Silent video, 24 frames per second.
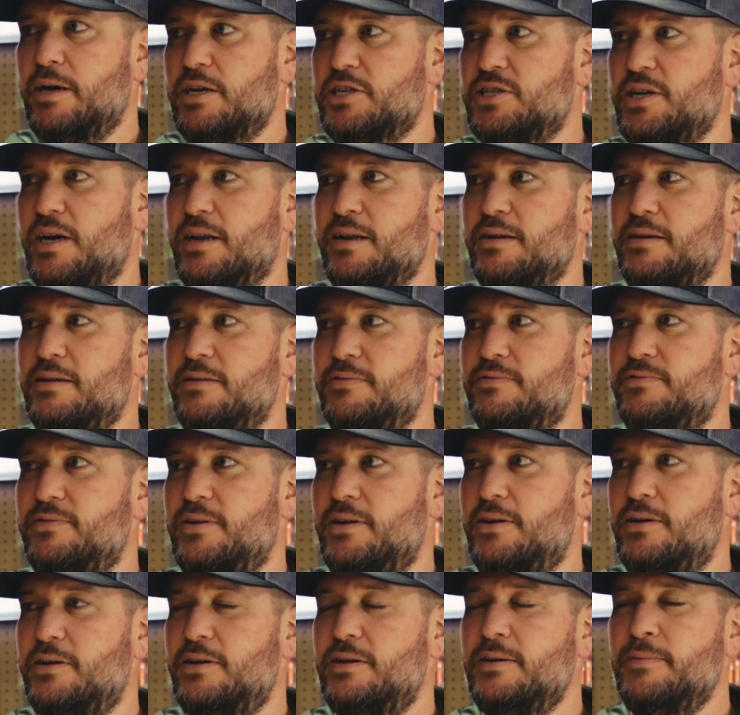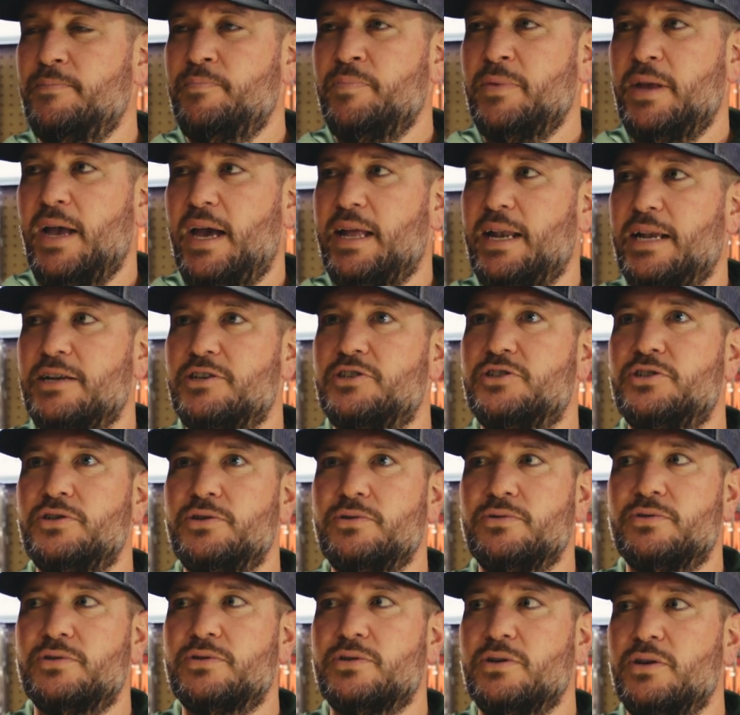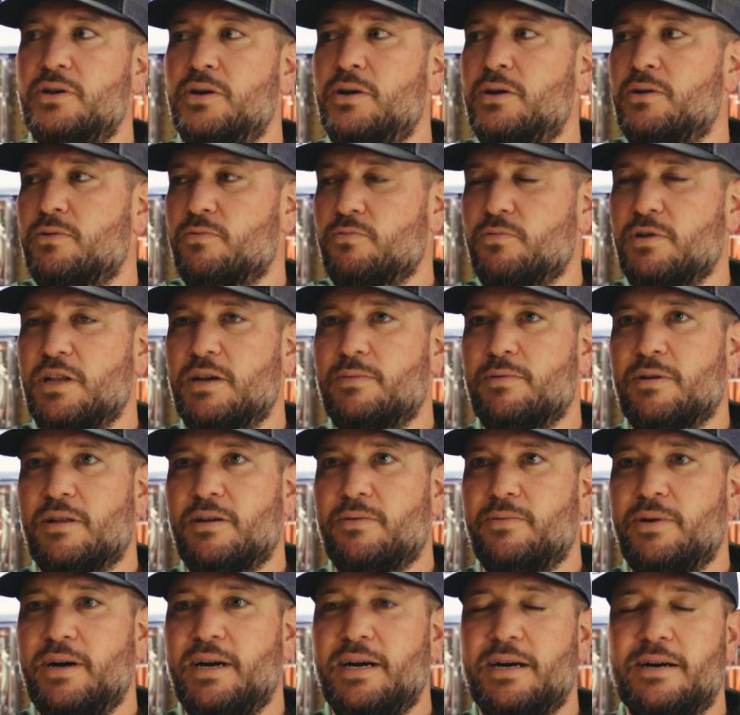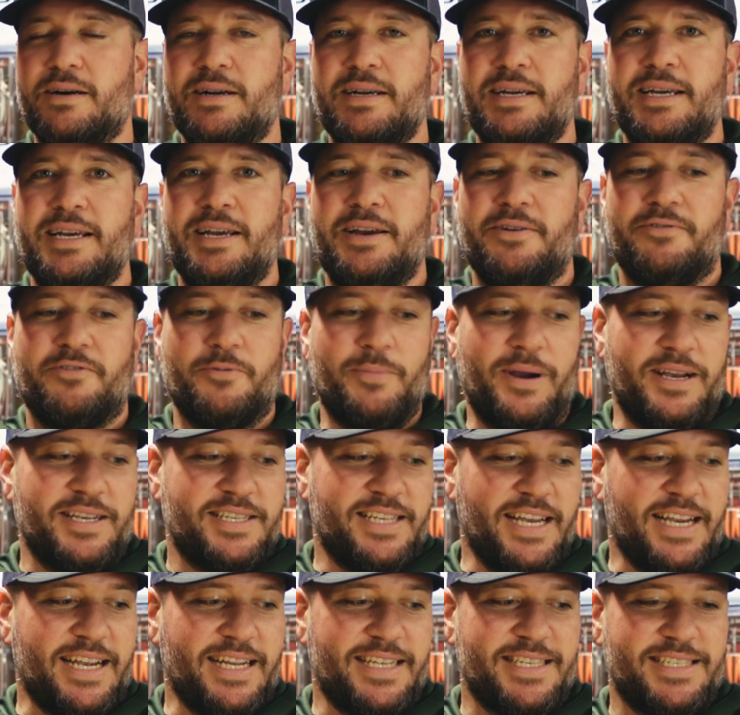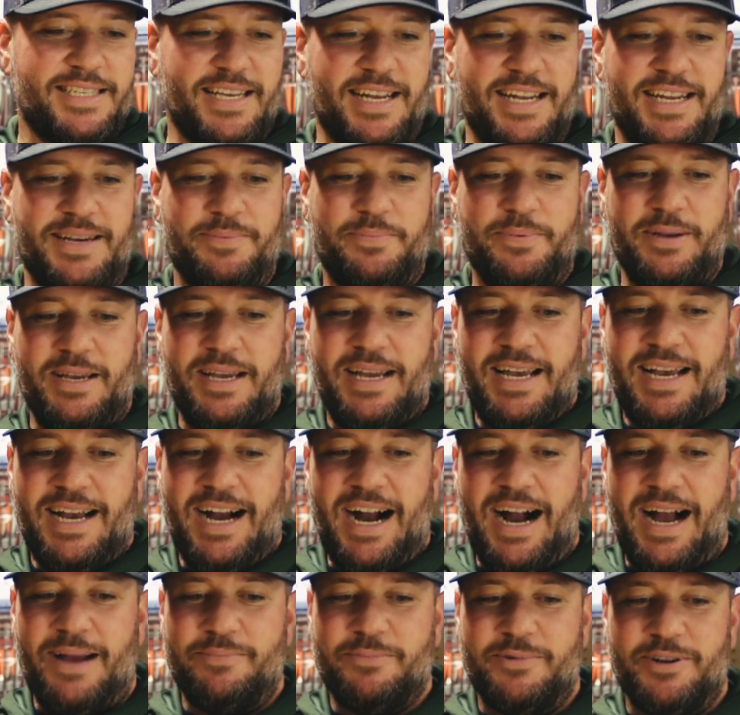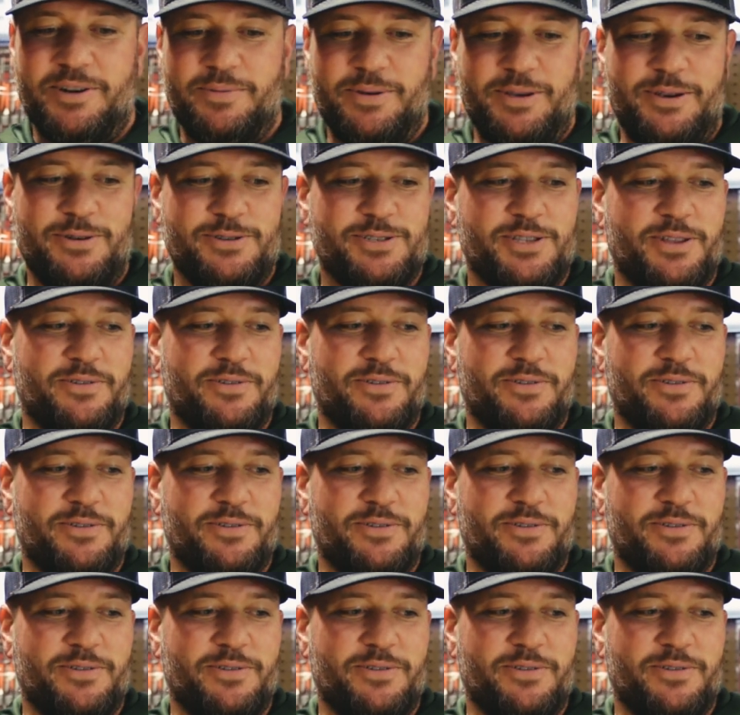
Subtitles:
I shot it all fall and it shoots really, really well. For my second setup, I'm going to be using